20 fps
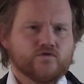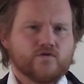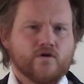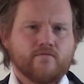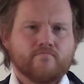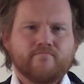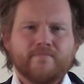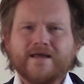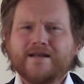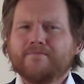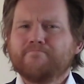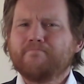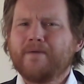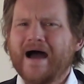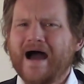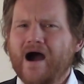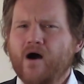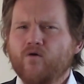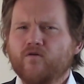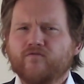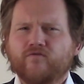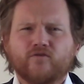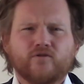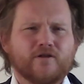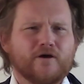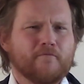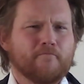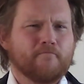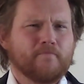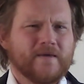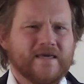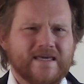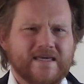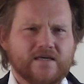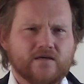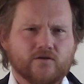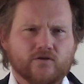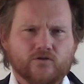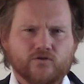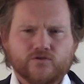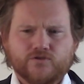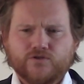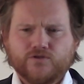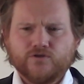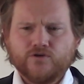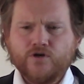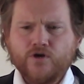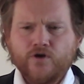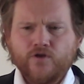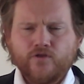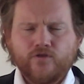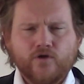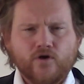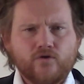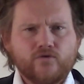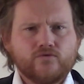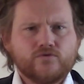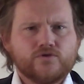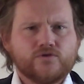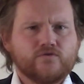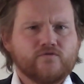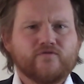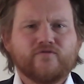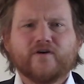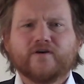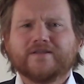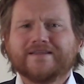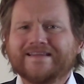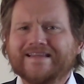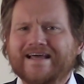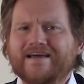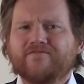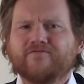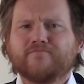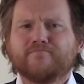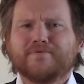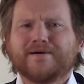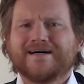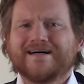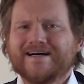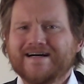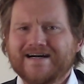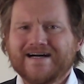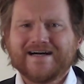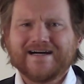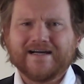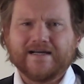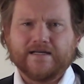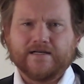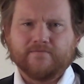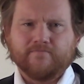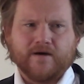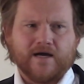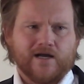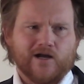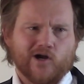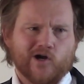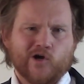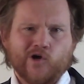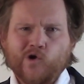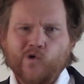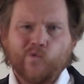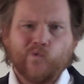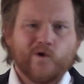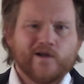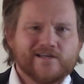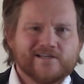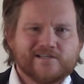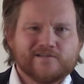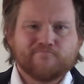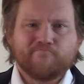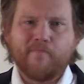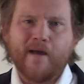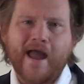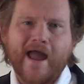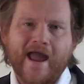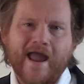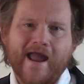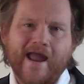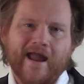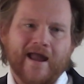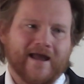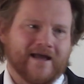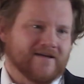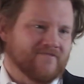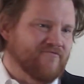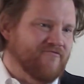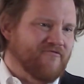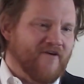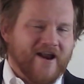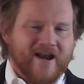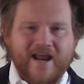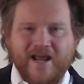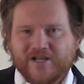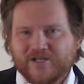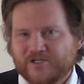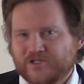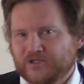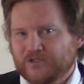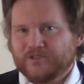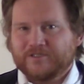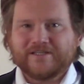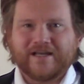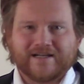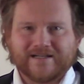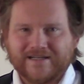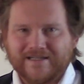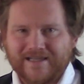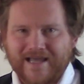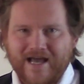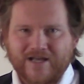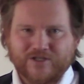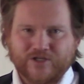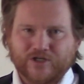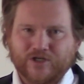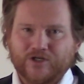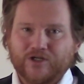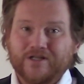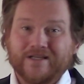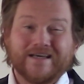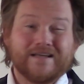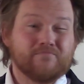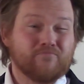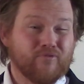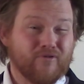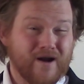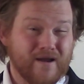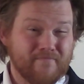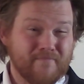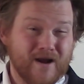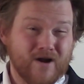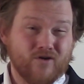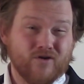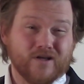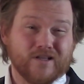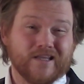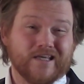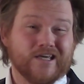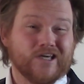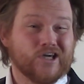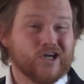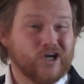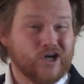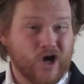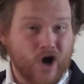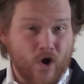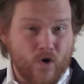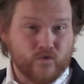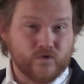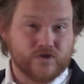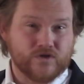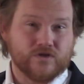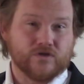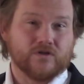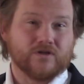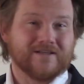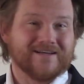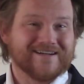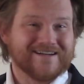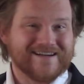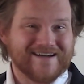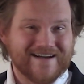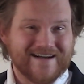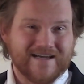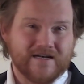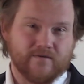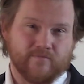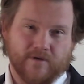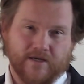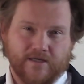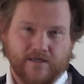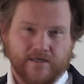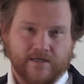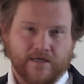Trump made a powerful appeal to those who felt left behind by our whiz-bang financial, technological, and primarily coastal economy.